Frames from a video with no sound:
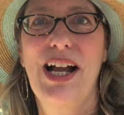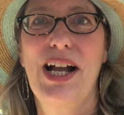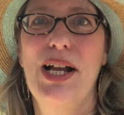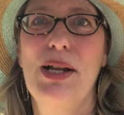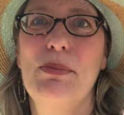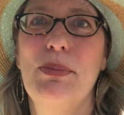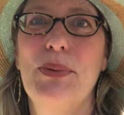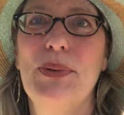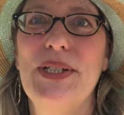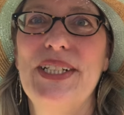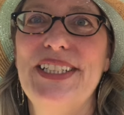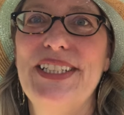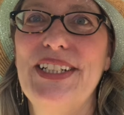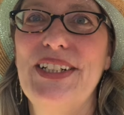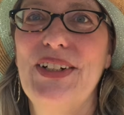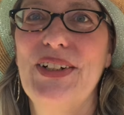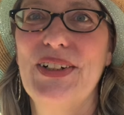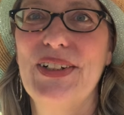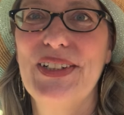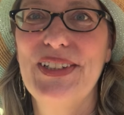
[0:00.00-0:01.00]
Hi boys
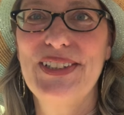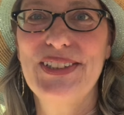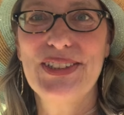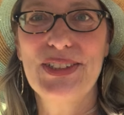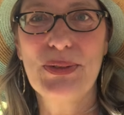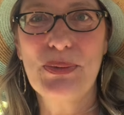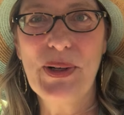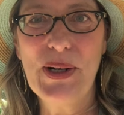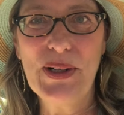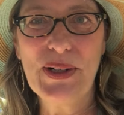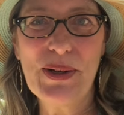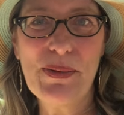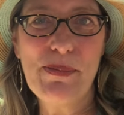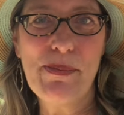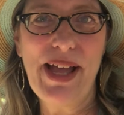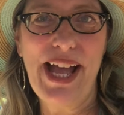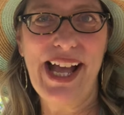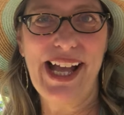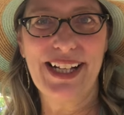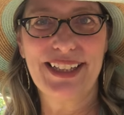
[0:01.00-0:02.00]
and girls, welcome
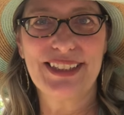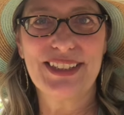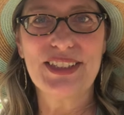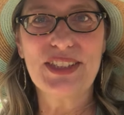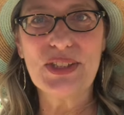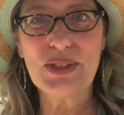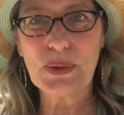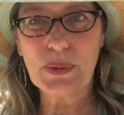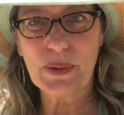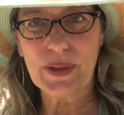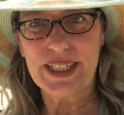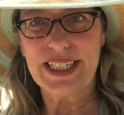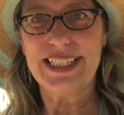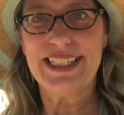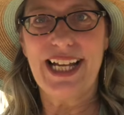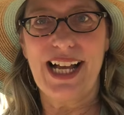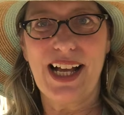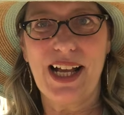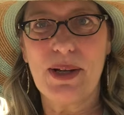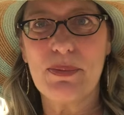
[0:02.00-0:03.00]
back to Story
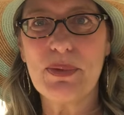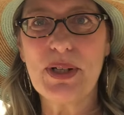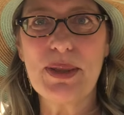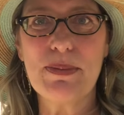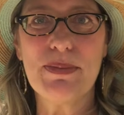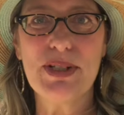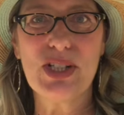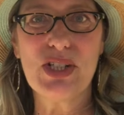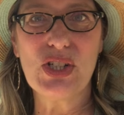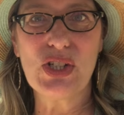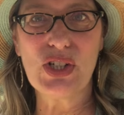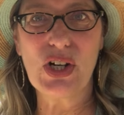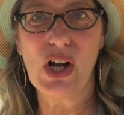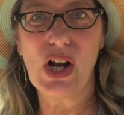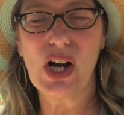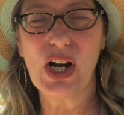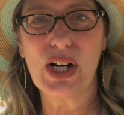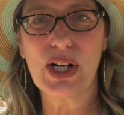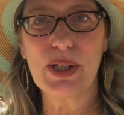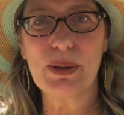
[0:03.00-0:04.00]
Time with Miss
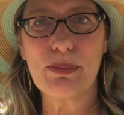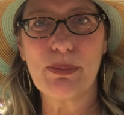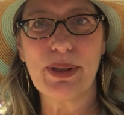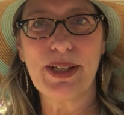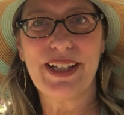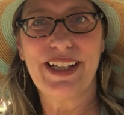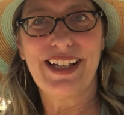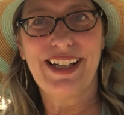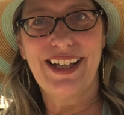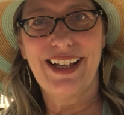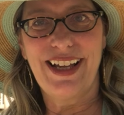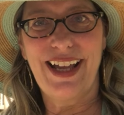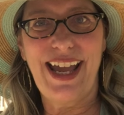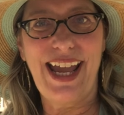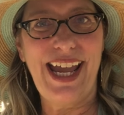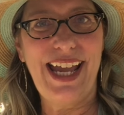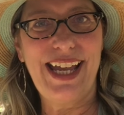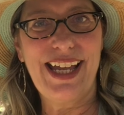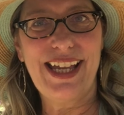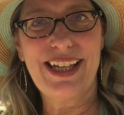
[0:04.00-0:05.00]
Sharp.
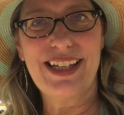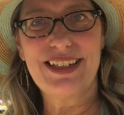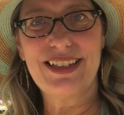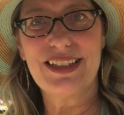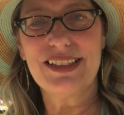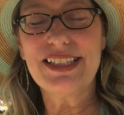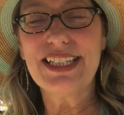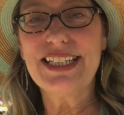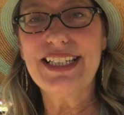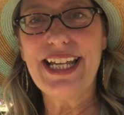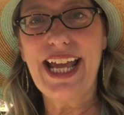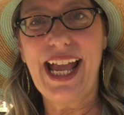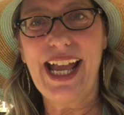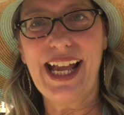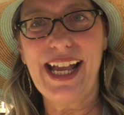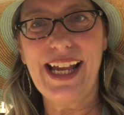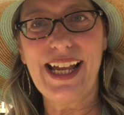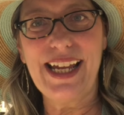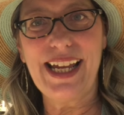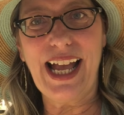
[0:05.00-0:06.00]
And
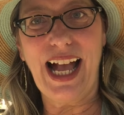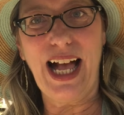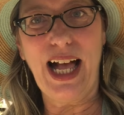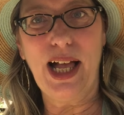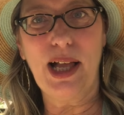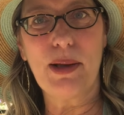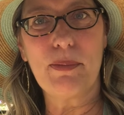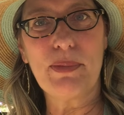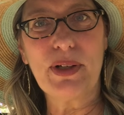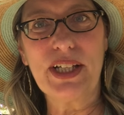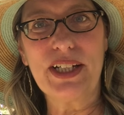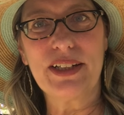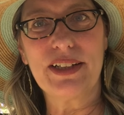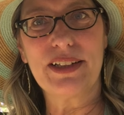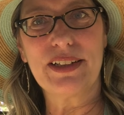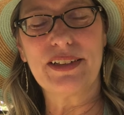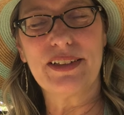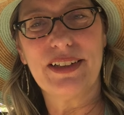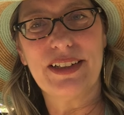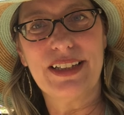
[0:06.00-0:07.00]
today I'm going
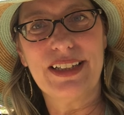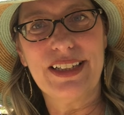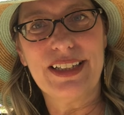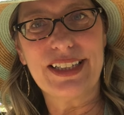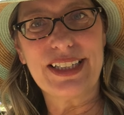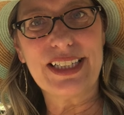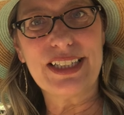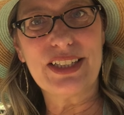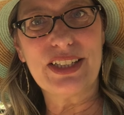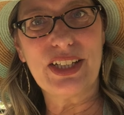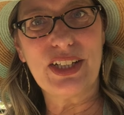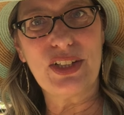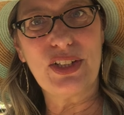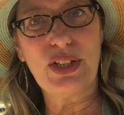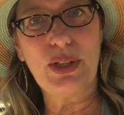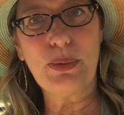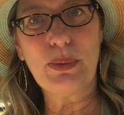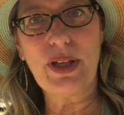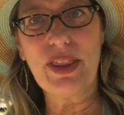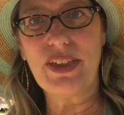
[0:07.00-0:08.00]
to
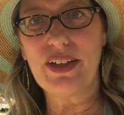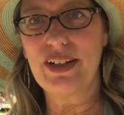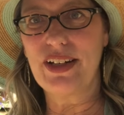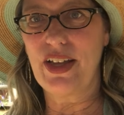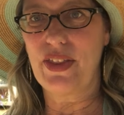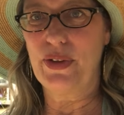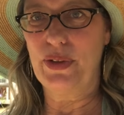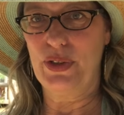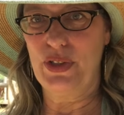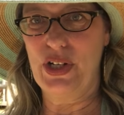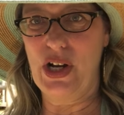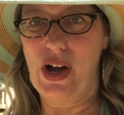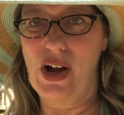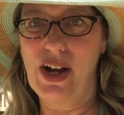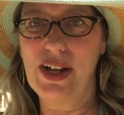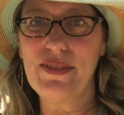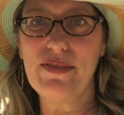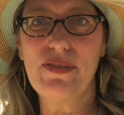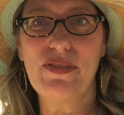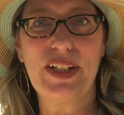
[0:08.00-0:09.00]
continue with another
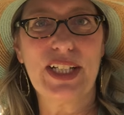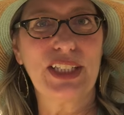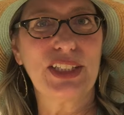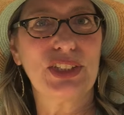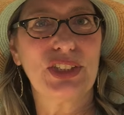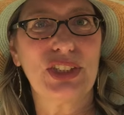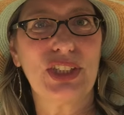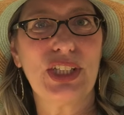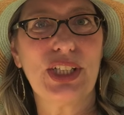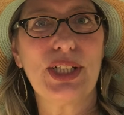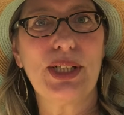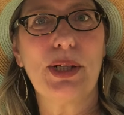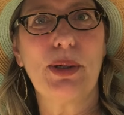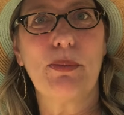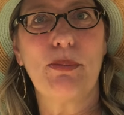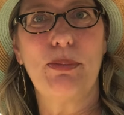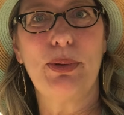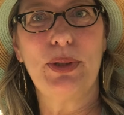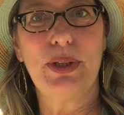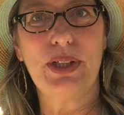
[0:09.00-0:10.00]
nonfiction
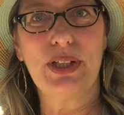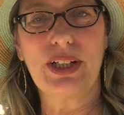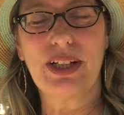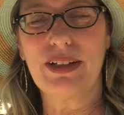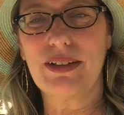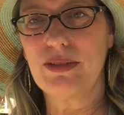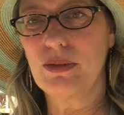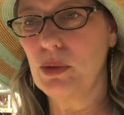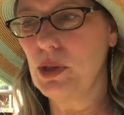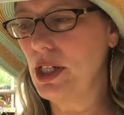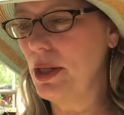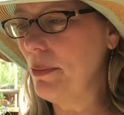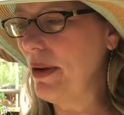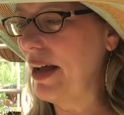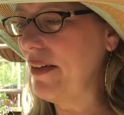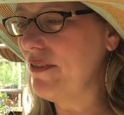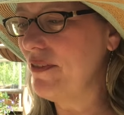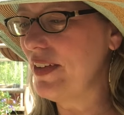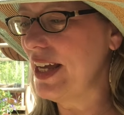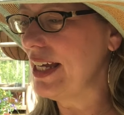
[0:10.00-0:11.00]
book, one of
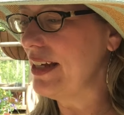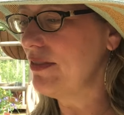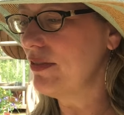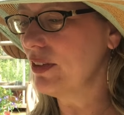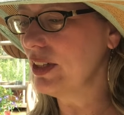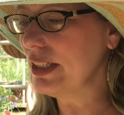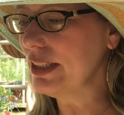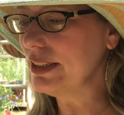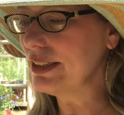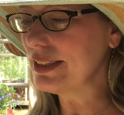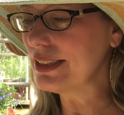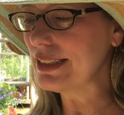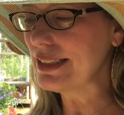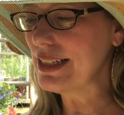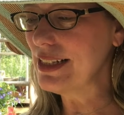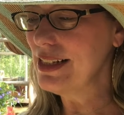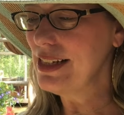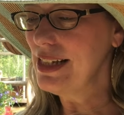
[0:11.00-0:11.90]
my favorites.